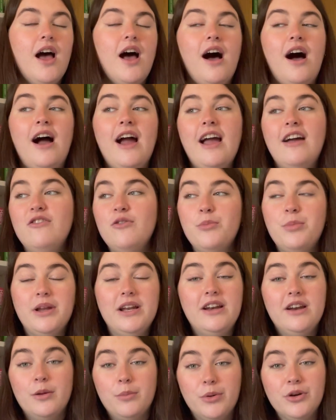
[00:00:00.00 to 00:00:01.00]
I haven't been
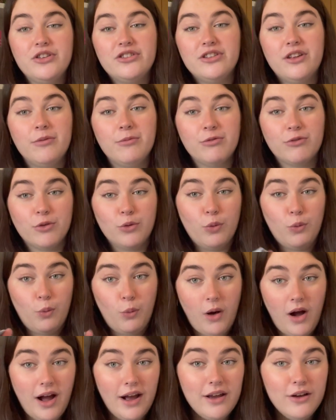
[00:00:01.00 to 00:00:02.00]
in a book slump for a
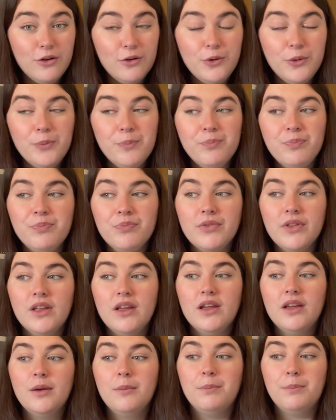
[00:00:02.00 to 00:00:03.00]
while
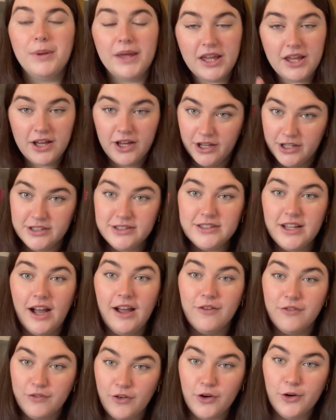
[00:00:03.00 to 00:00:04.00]
because I
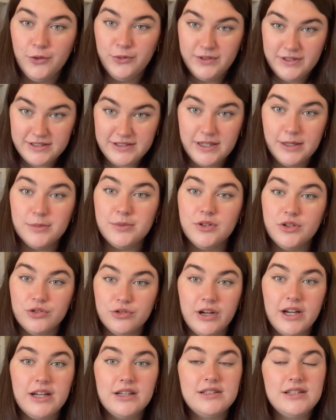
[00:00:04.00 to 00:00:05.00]
follow these tips and
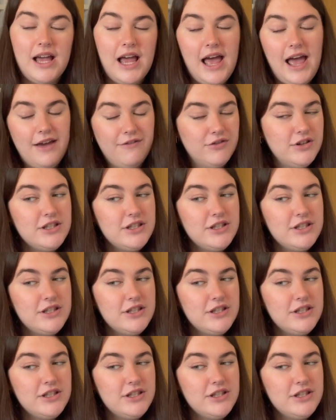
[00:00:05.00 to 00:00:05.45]
tricks. Every